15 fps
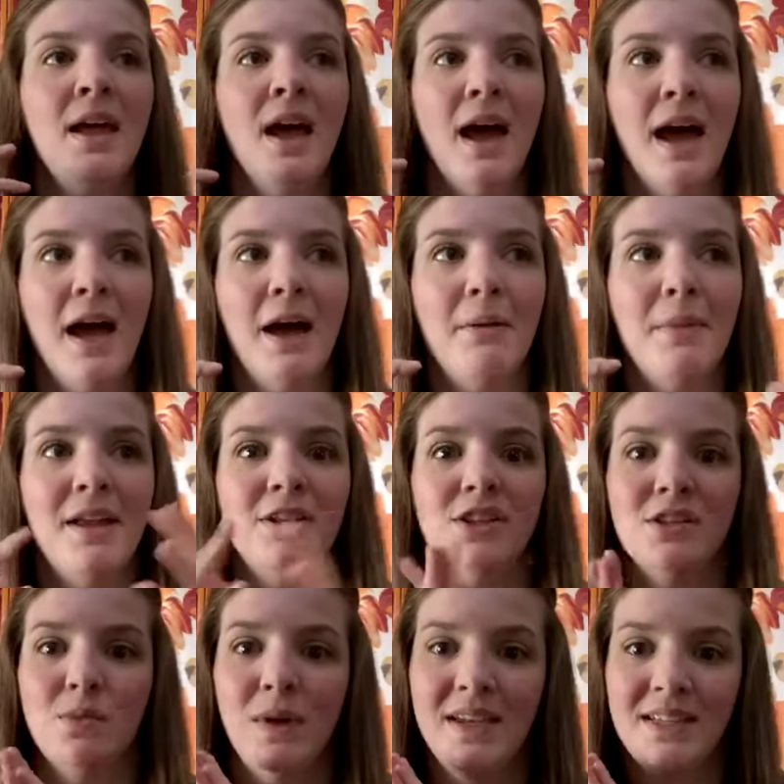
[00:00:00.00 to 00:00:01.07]
and just
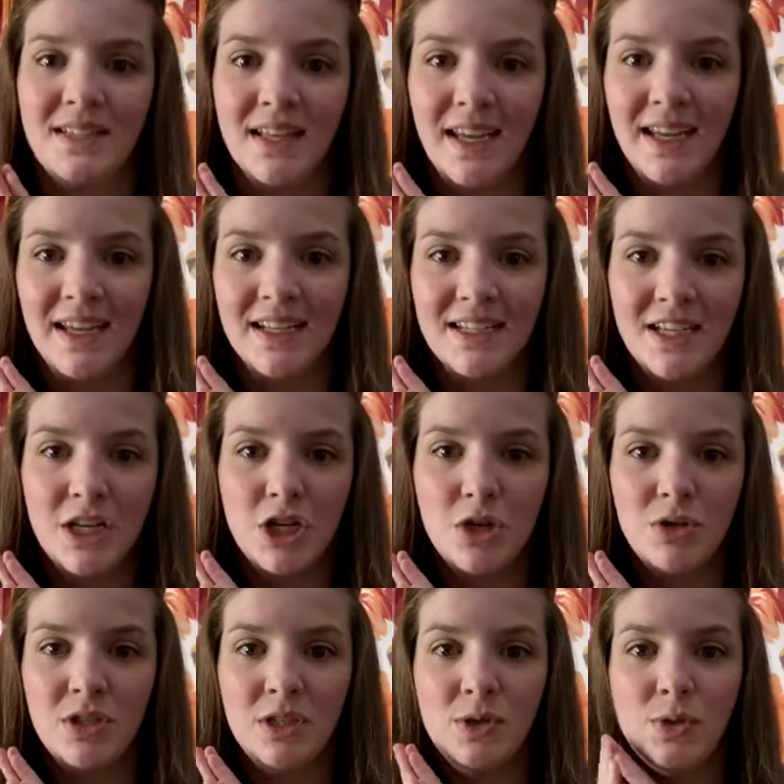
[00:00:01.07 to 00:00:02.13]
ways to like continue
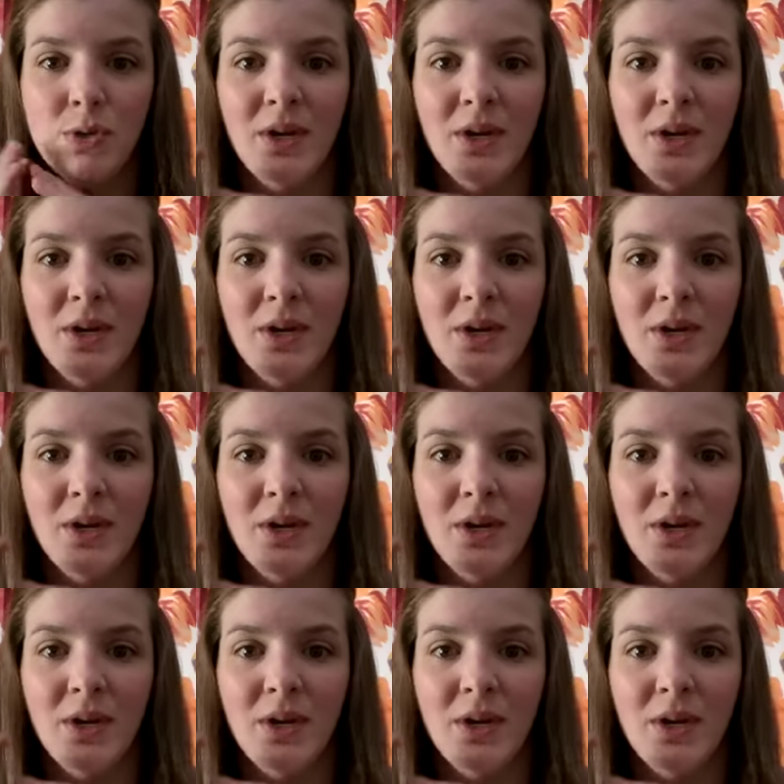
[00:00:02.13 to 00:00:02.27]
to